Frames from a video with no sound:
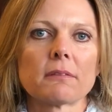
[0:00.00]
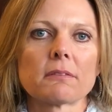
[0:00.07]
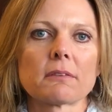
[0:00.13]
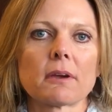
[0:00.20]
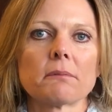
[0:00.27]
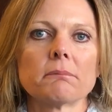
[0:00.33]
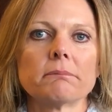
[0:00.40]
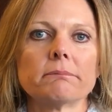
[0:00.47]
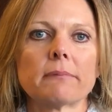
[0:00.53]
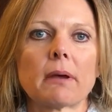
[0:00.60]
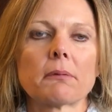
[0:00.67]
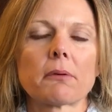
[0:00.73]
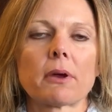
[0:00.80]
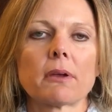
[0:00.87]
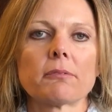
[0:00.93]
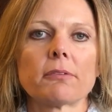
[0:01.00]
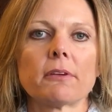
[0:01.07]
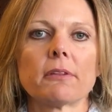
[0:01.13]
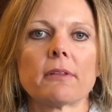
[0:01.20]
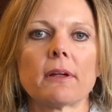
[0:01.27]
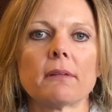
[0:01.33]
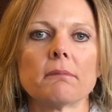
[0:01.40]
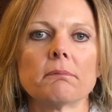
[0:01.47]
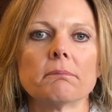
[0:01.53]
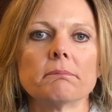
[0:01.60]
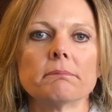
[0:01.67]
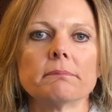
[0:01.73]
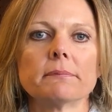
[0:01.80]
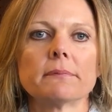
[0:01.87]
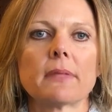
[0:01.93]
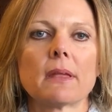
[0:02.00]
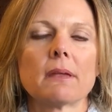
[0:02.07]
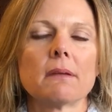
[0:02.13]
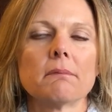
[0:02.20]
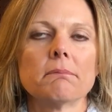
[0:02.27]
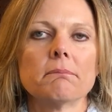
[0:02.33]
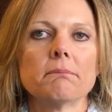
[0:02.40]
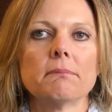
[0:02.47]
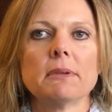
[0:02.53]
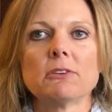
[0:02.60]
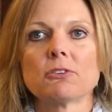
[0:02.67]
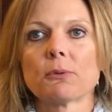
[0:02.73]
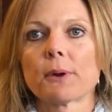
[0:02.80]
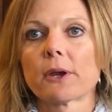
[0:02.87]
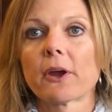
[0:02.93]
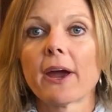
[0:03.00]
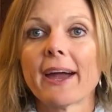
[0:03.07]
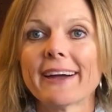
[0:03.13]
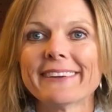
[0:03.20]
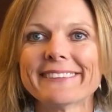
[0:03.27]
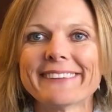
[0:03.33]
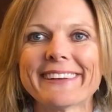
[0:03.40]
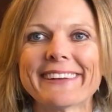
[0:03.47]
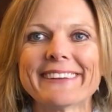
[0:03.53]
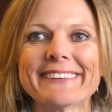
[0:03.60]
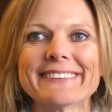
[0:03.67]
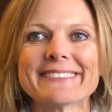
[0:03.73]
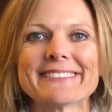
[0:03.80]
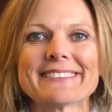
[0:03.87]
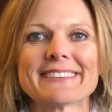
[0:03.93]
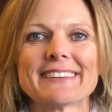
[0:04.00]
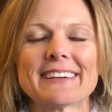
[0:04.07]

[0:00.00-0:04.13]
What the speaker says: And so I'm grateful that they meet you where you're at and